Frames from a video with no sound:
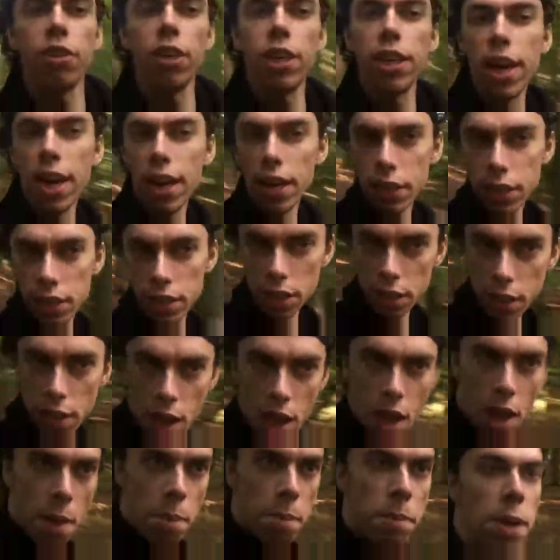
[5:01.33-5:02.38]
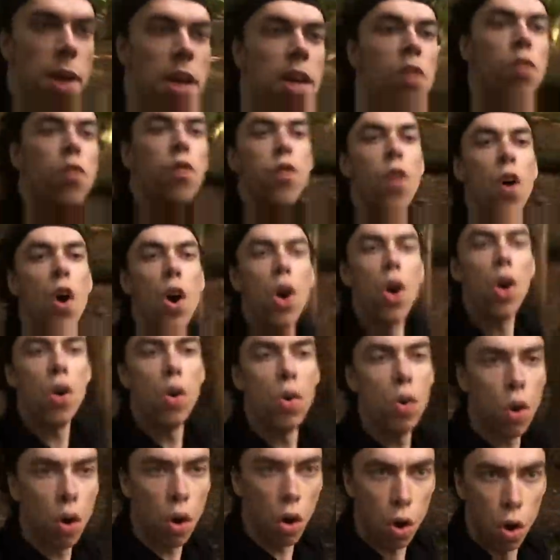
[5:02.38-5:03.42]
reality being
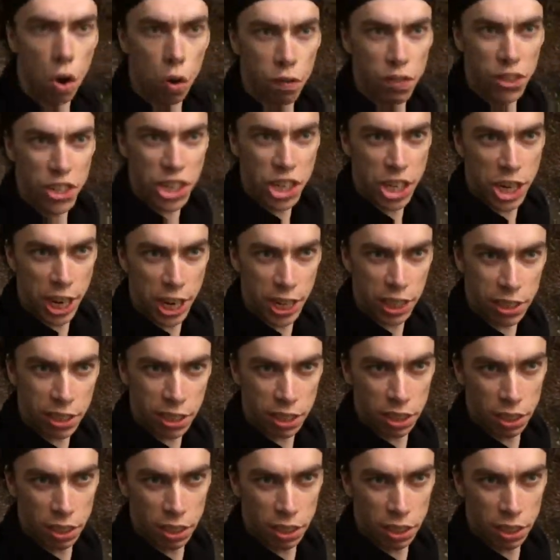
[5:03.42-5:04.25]
full of shit